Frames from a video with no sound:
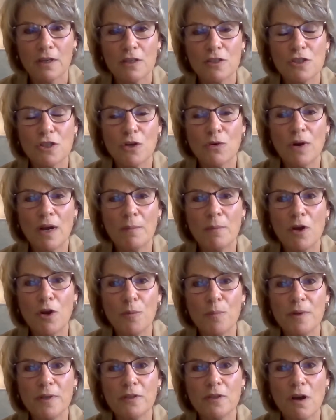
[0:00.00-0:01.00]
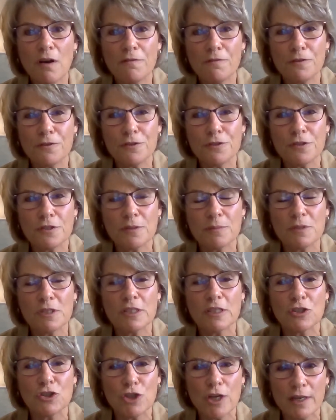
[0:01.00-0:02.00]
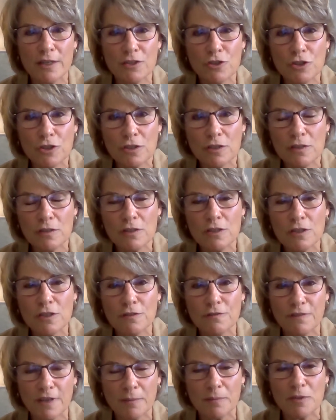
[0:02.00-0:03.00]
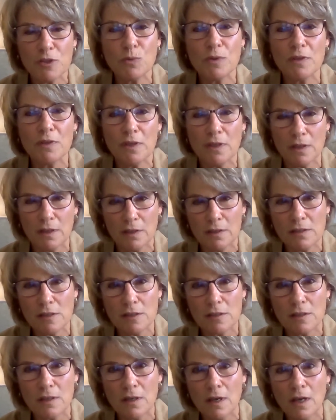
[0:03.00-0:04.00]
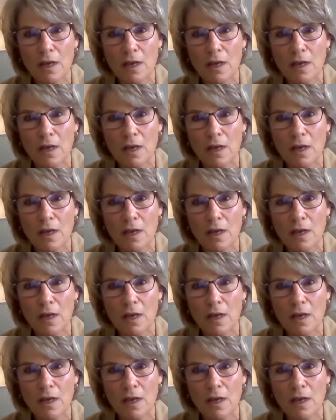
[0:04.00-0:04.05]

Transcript: So I'm hoping to offer some suggestions to families with kids